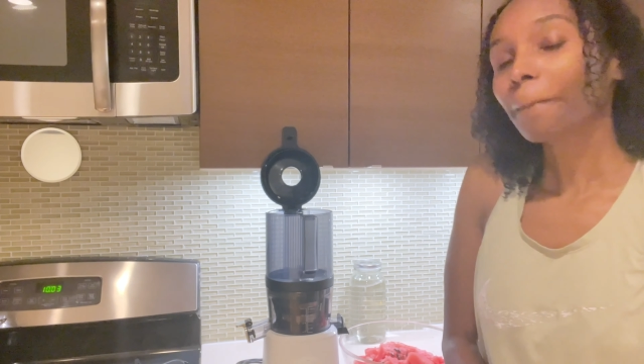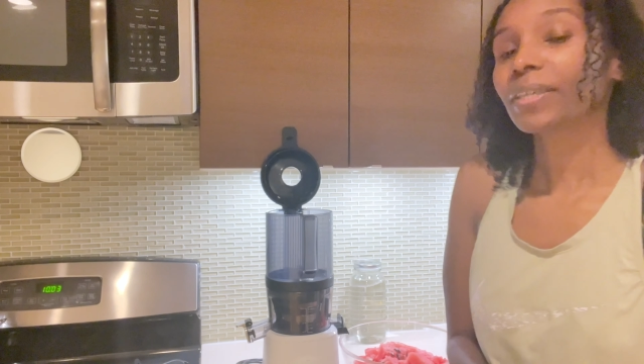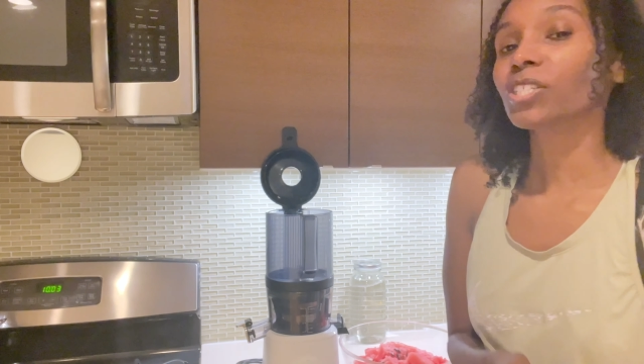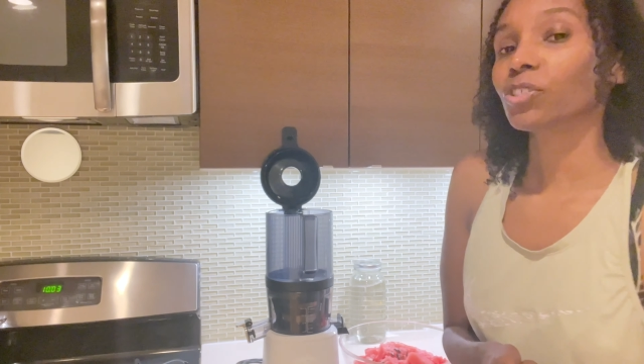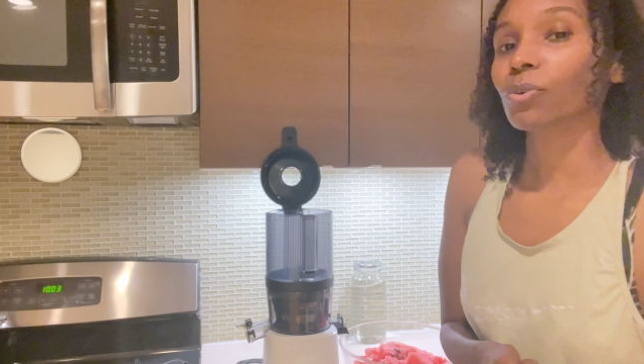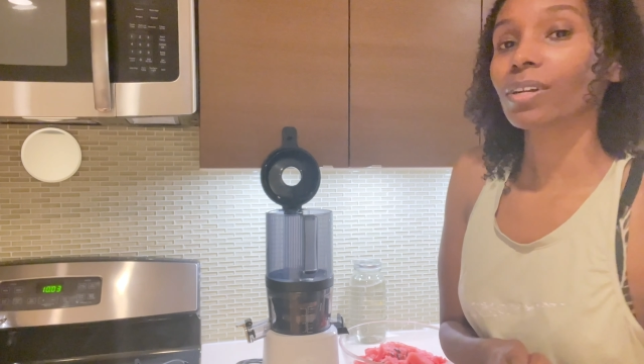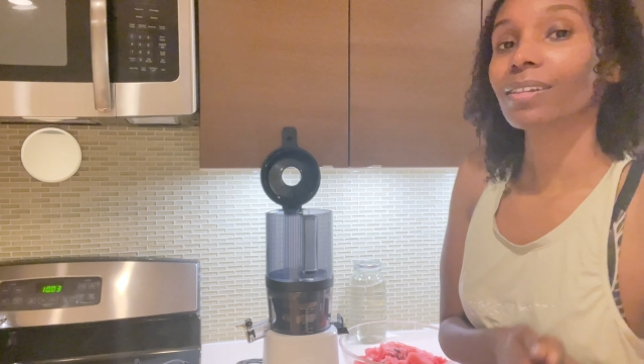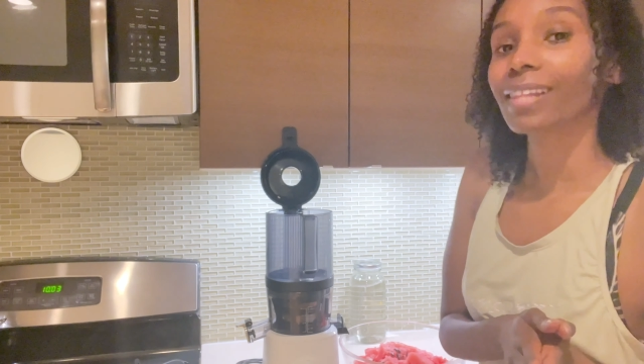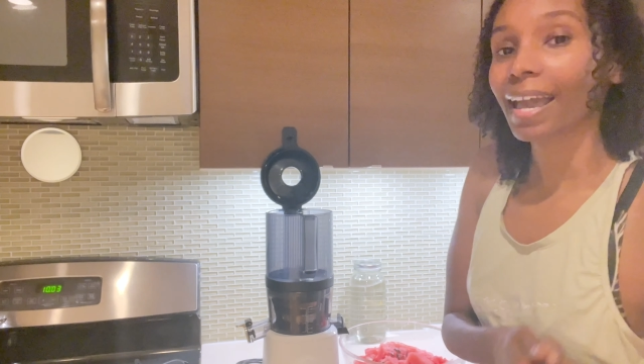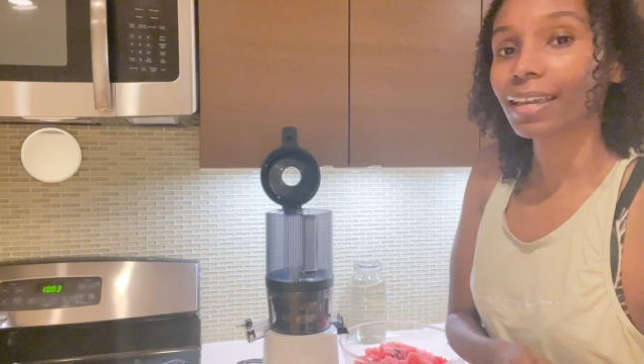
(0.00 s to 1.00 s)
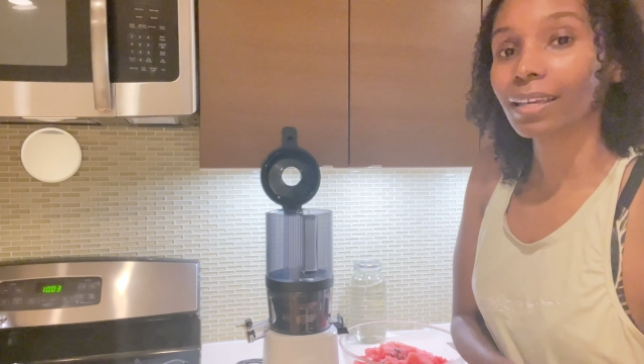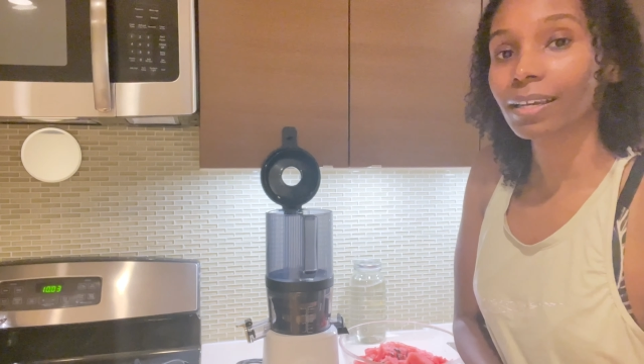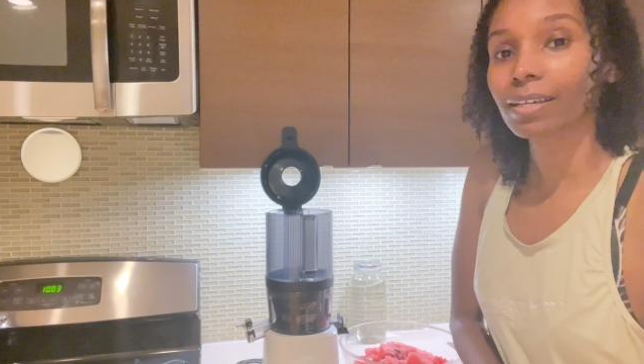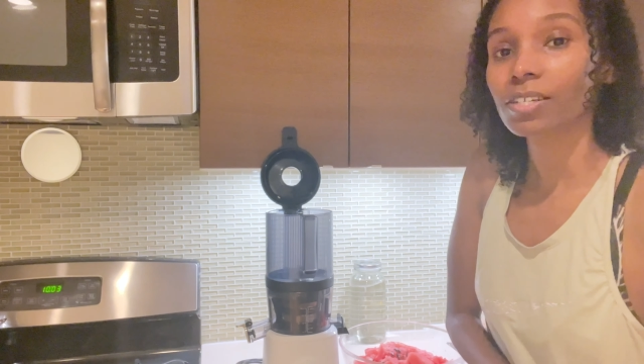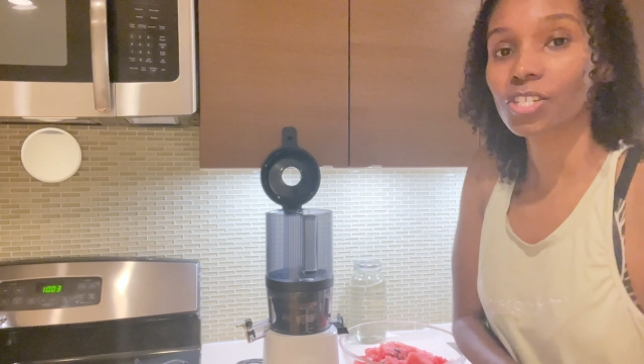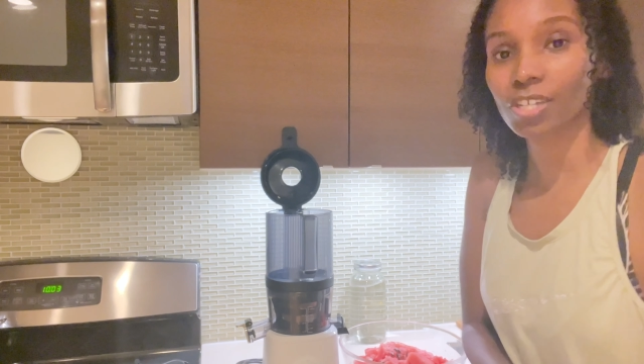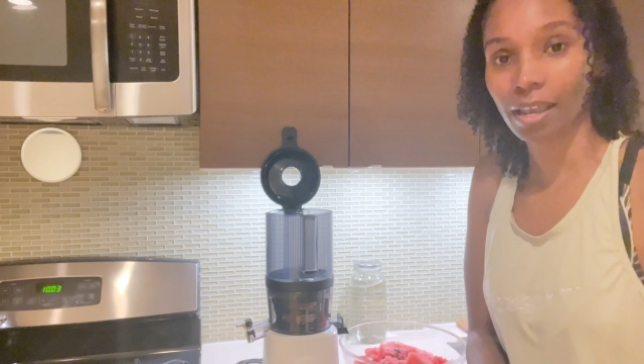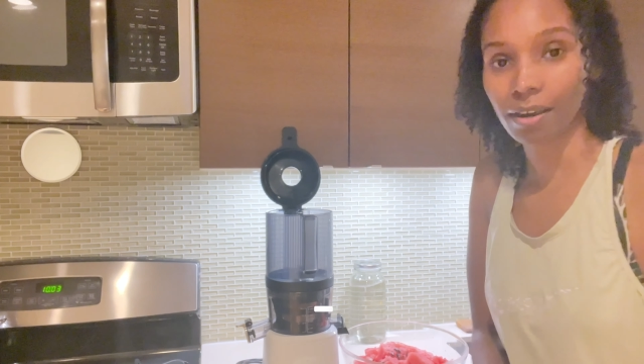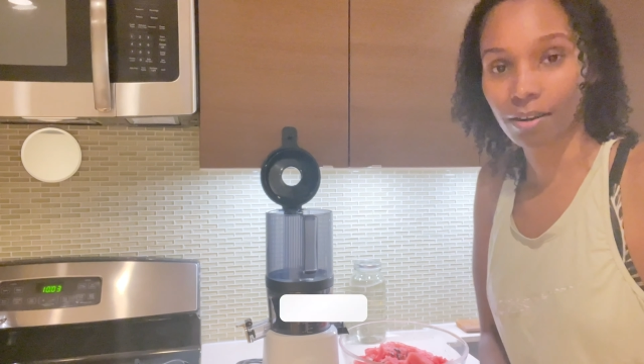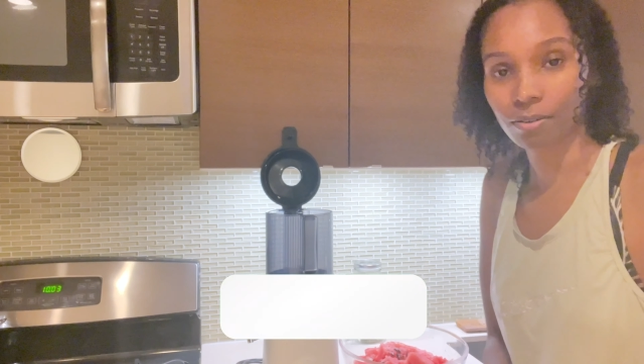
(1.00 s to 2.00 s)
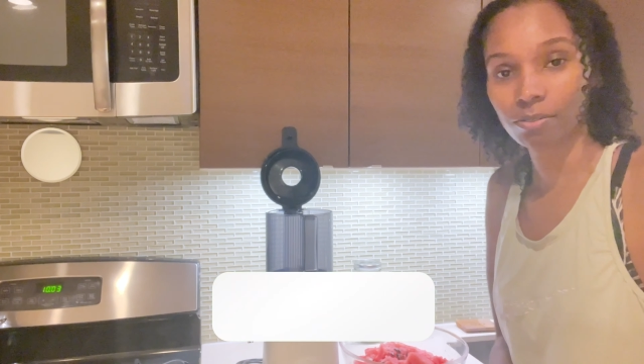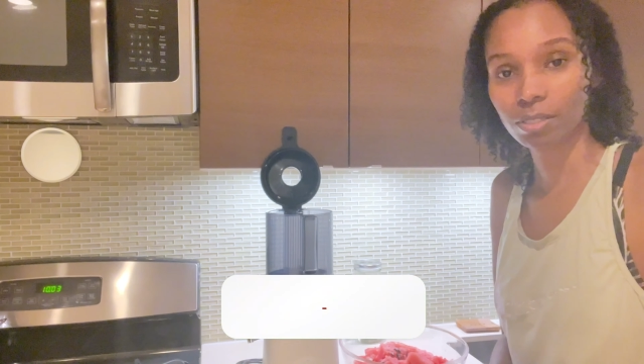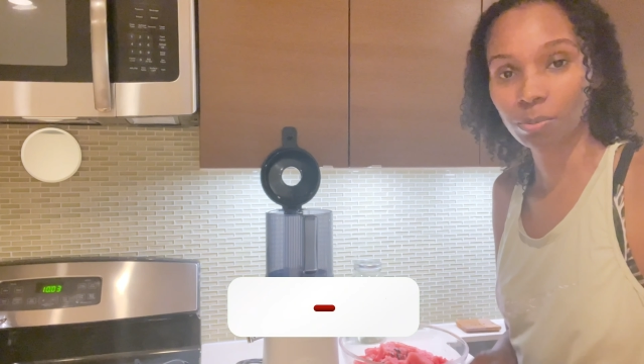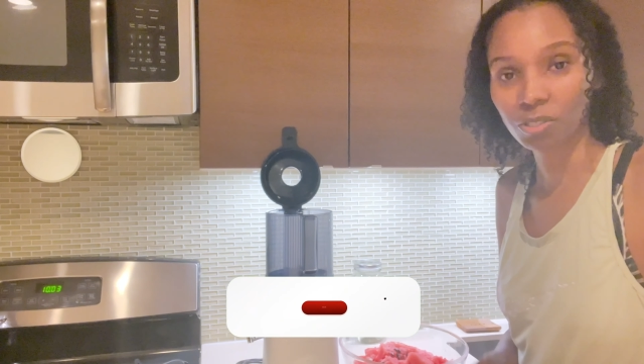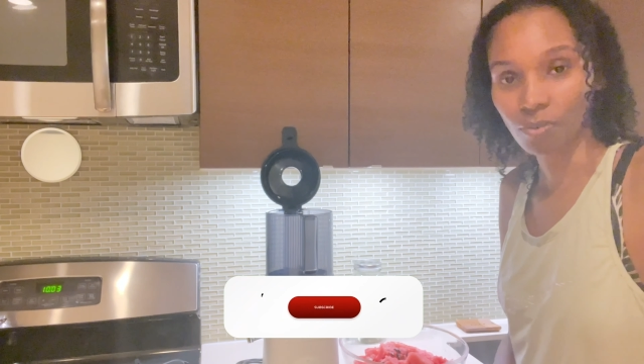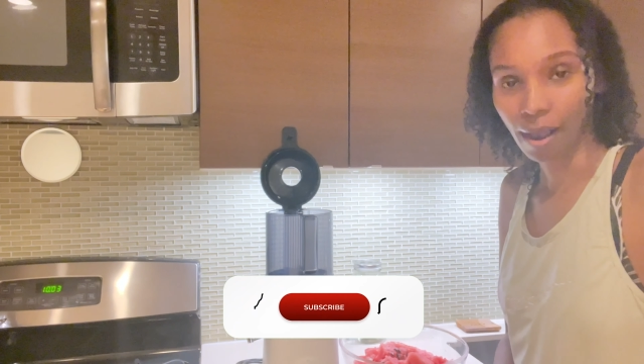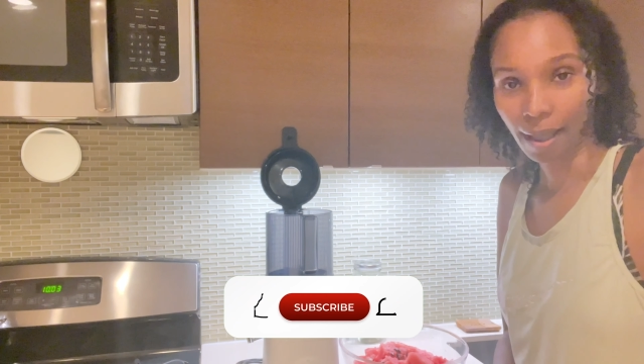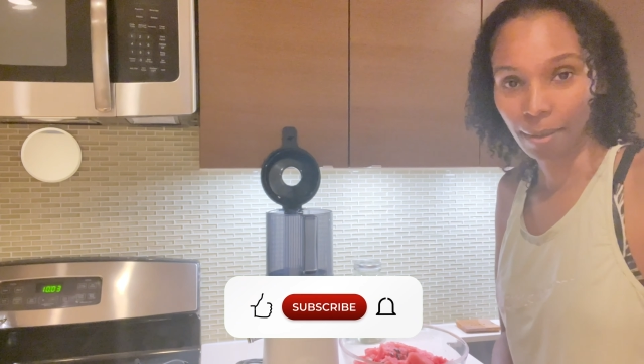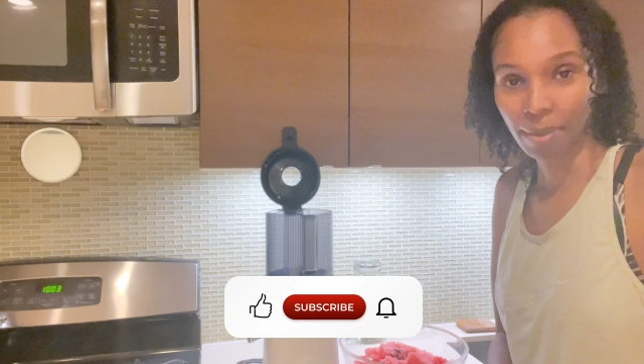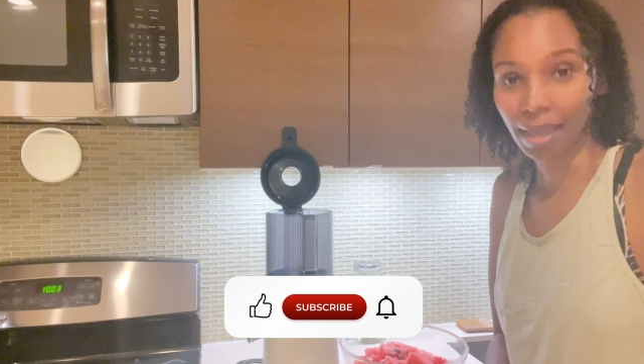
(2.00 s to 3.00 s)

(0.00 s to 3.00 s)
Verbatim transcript: Be sure to like, share, subscribe,